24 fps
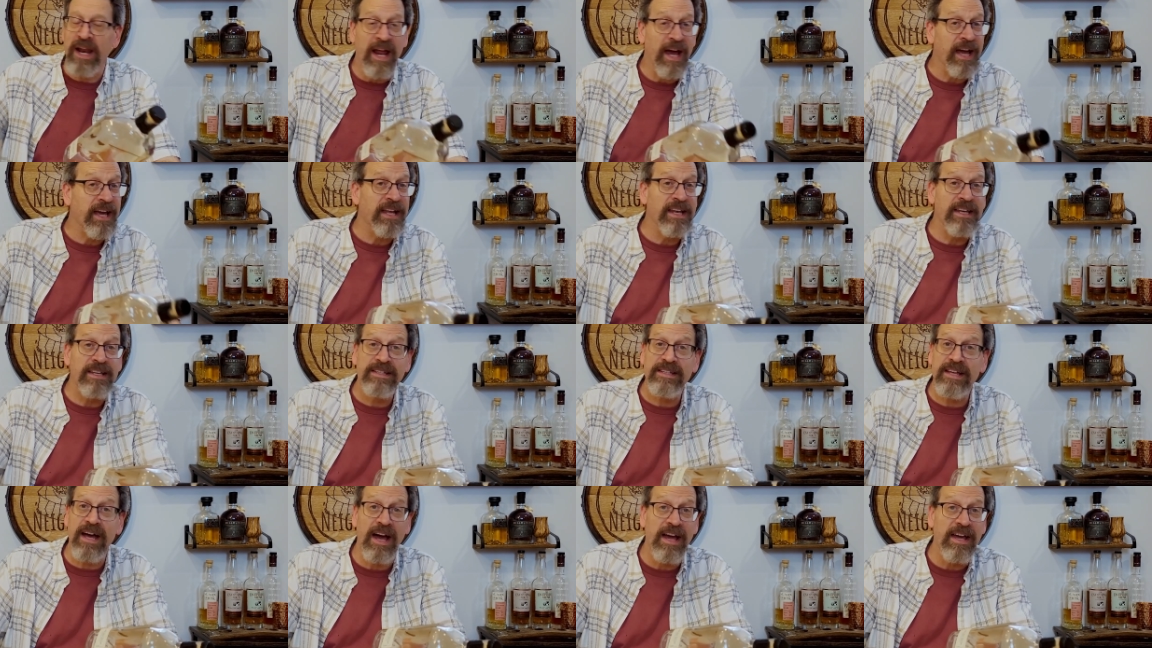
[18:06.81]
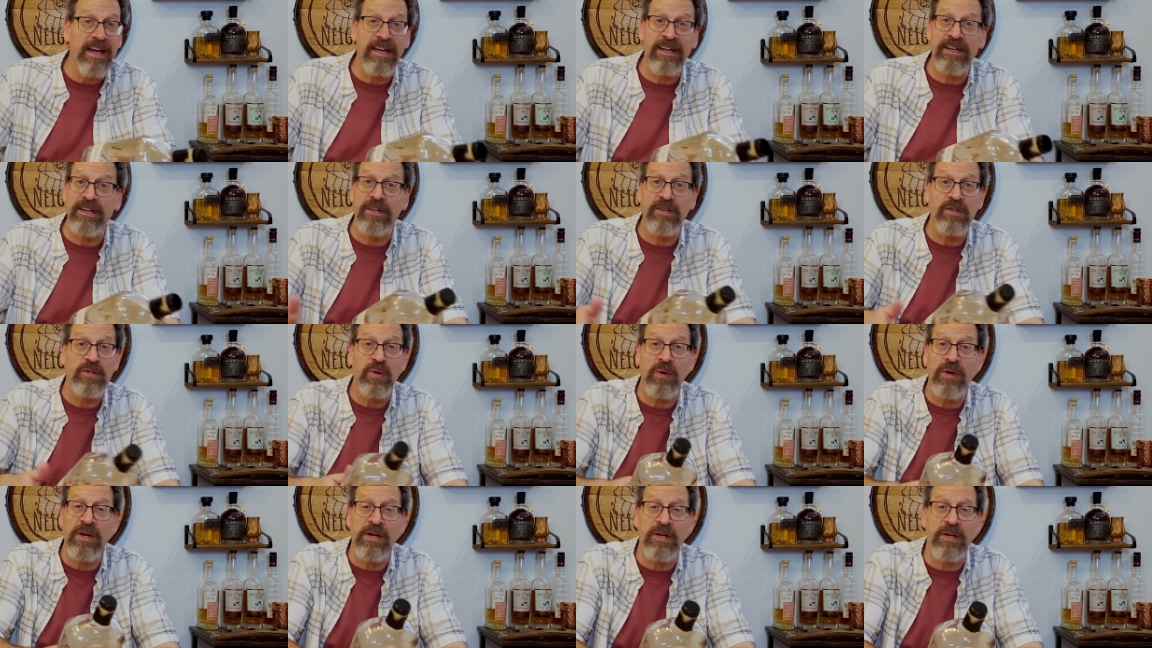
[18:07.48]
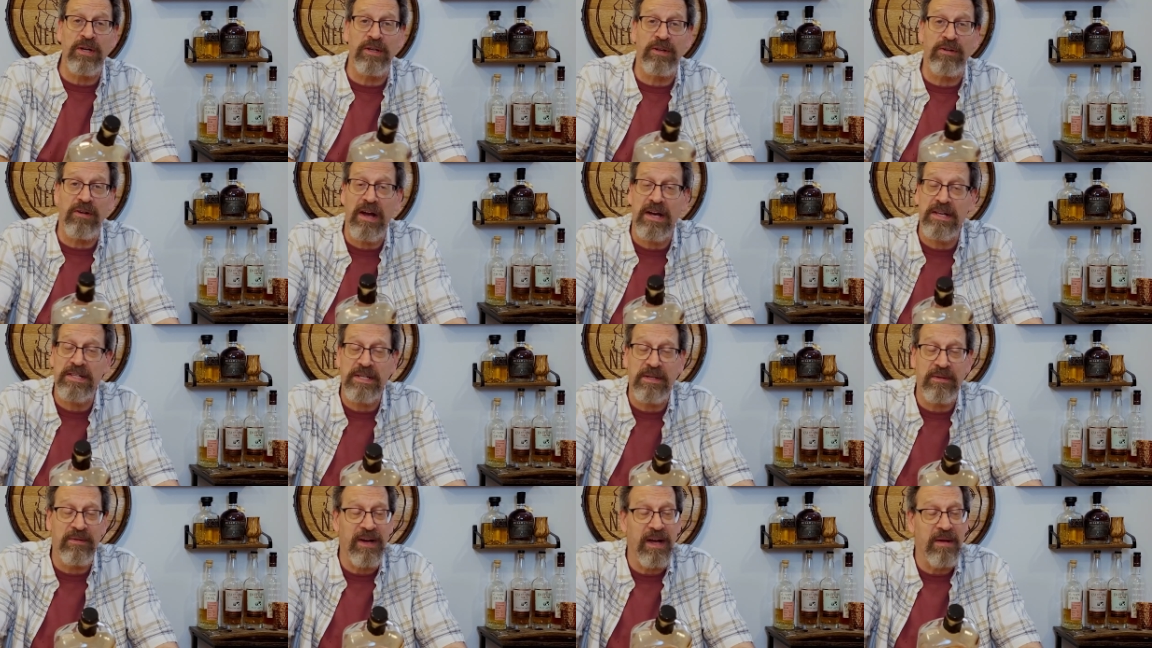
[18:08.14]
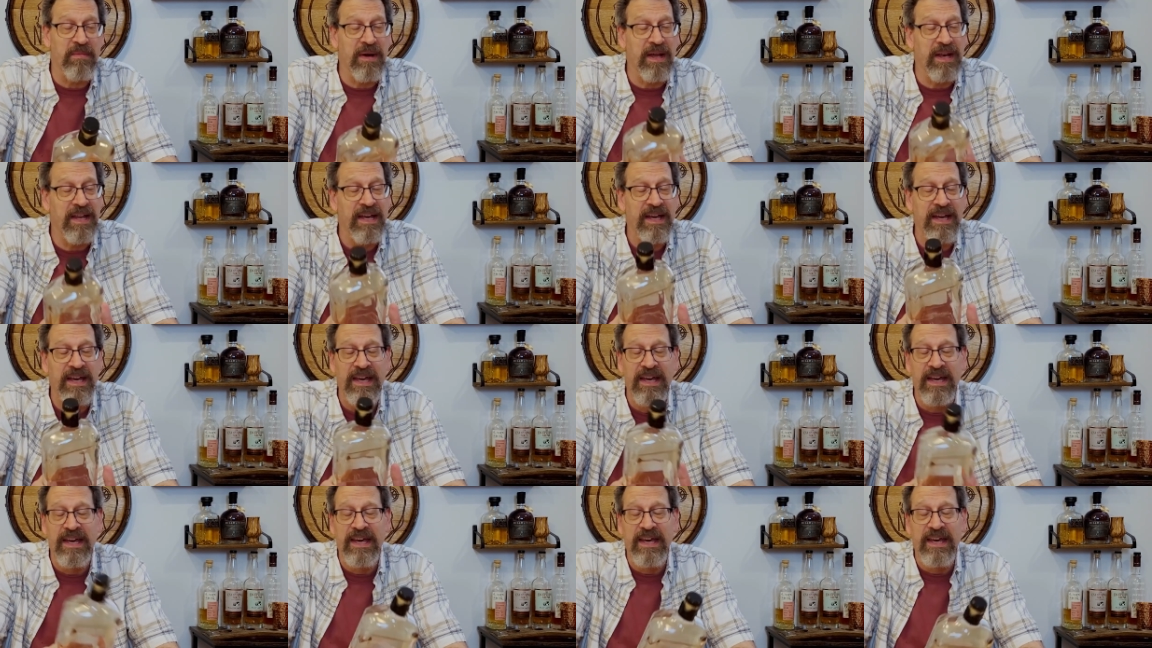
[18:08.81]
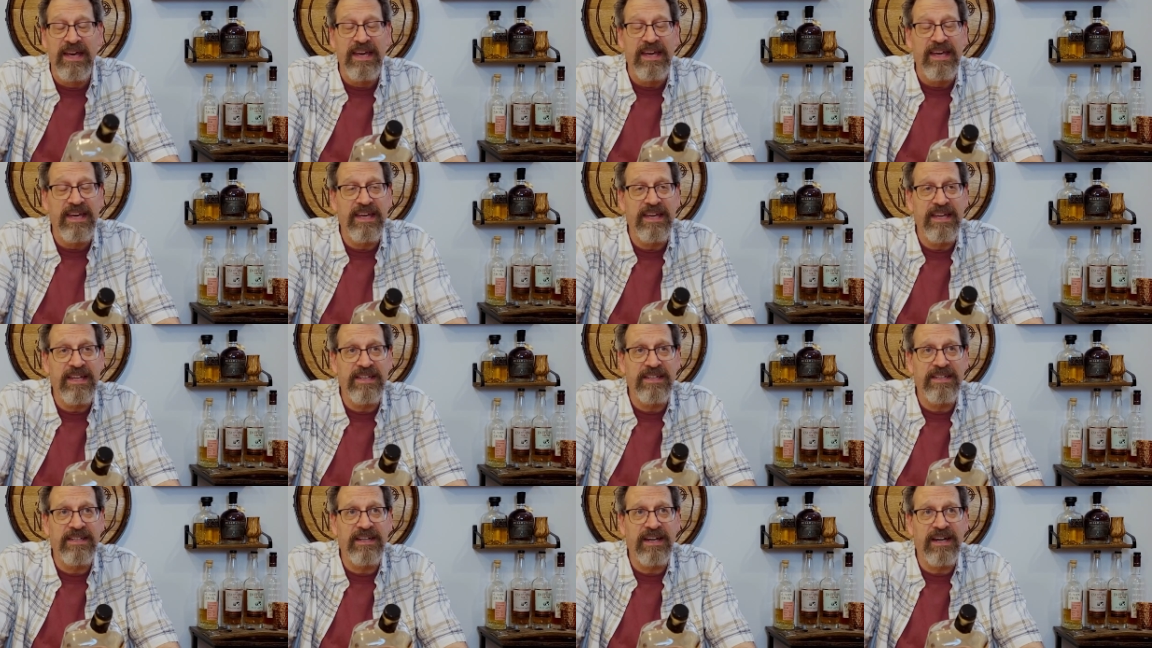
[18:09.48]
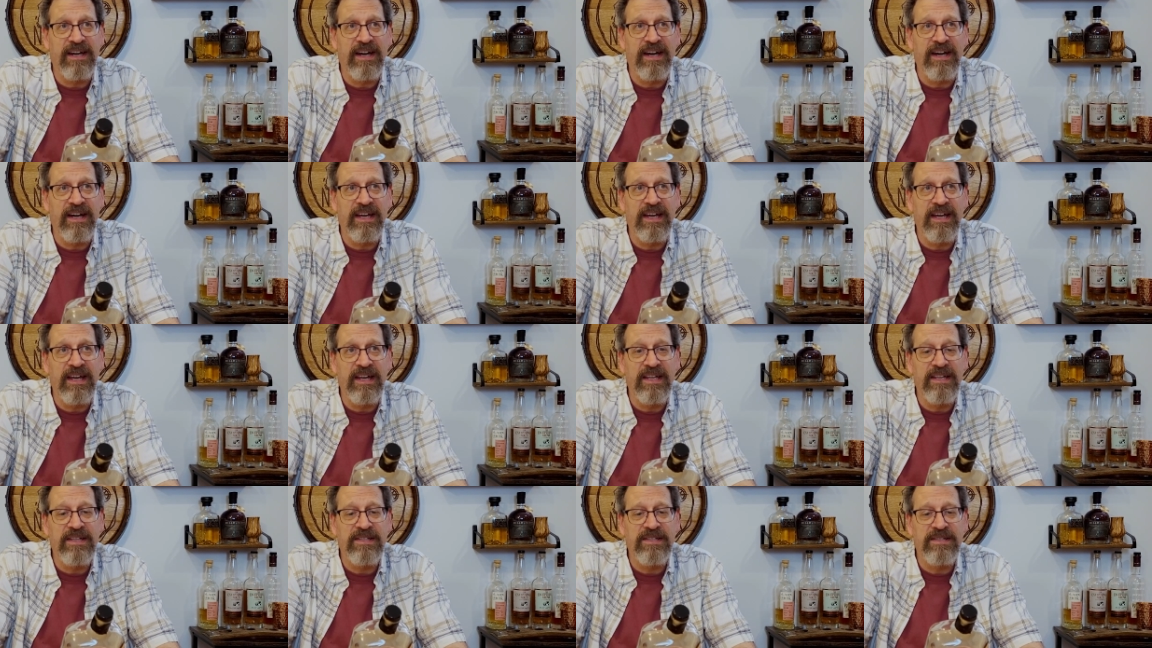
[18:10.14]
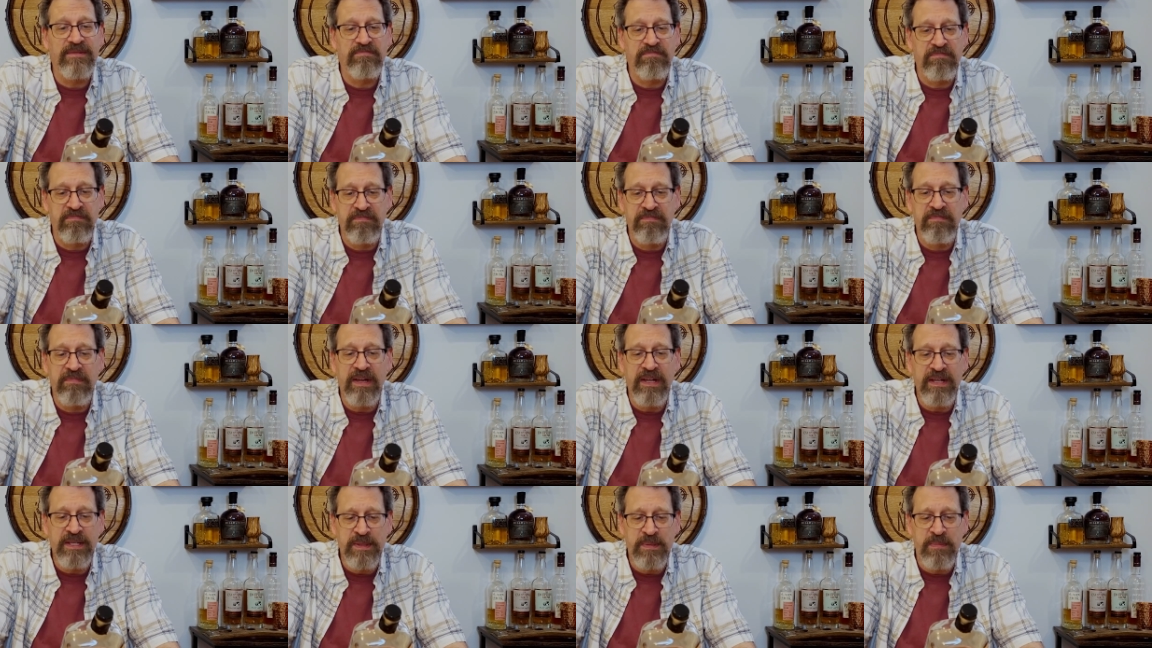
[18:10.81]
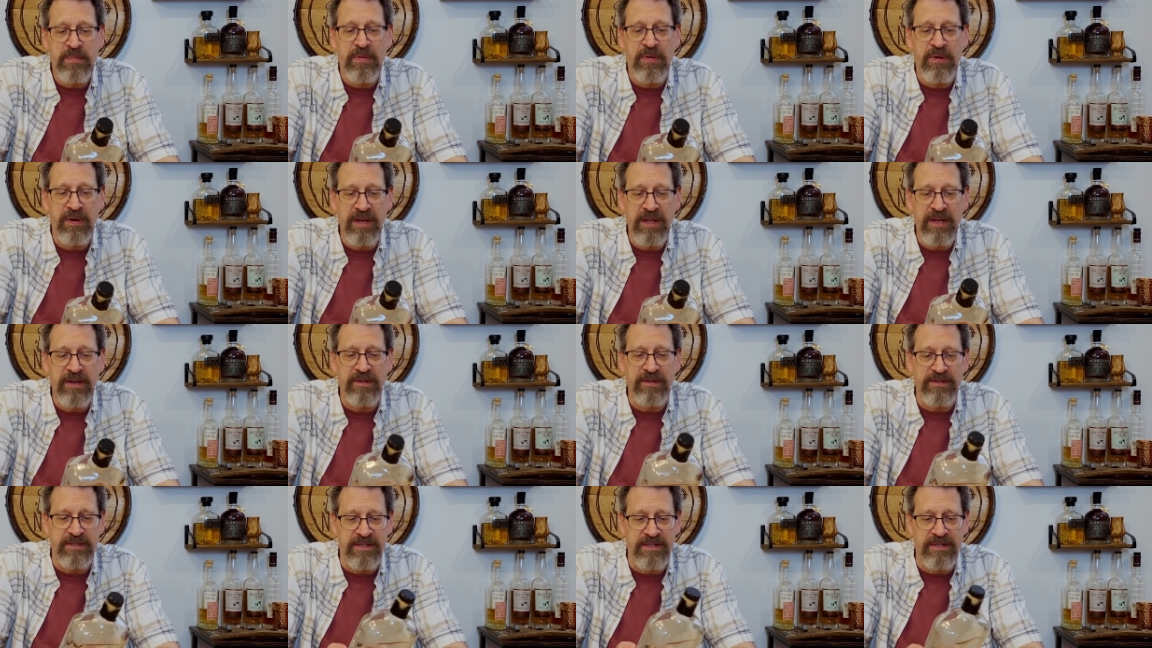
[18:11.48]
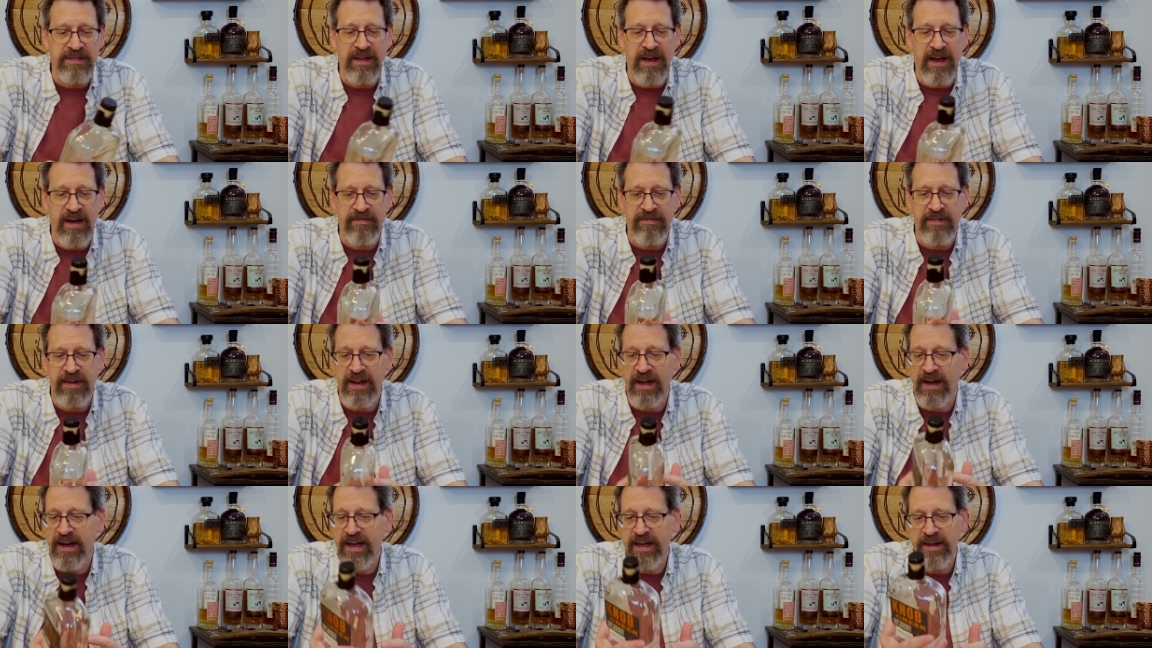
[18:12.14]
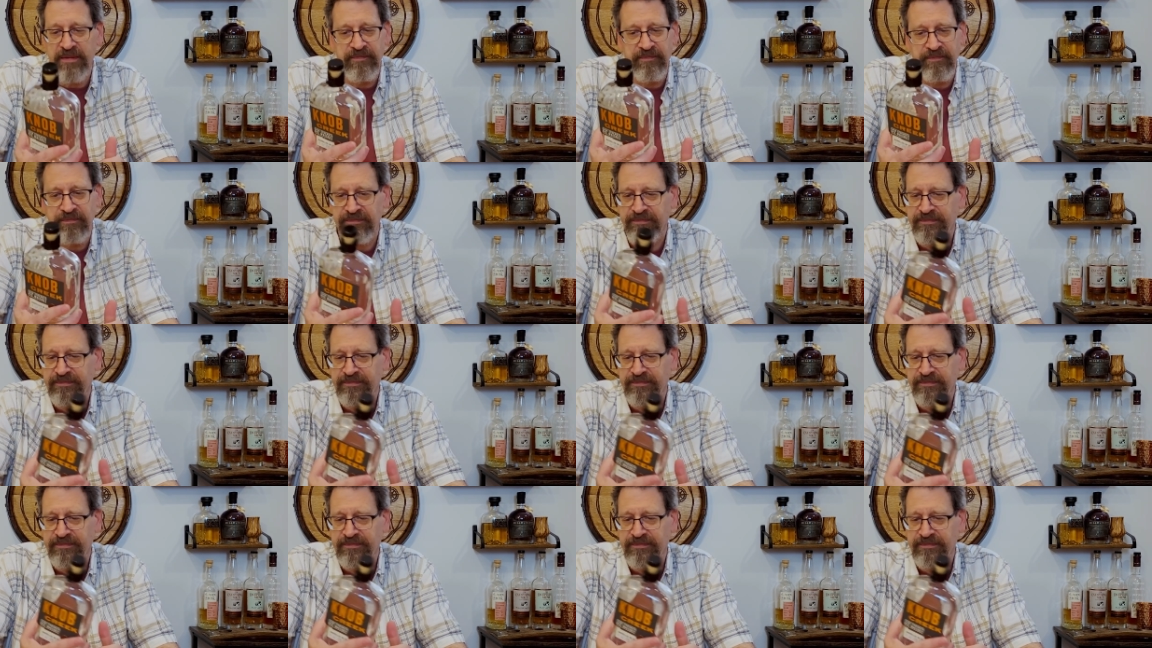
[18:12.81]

And I can I can enjoy a good grassy rye, but it uh, it is it's pretty good stuff. And I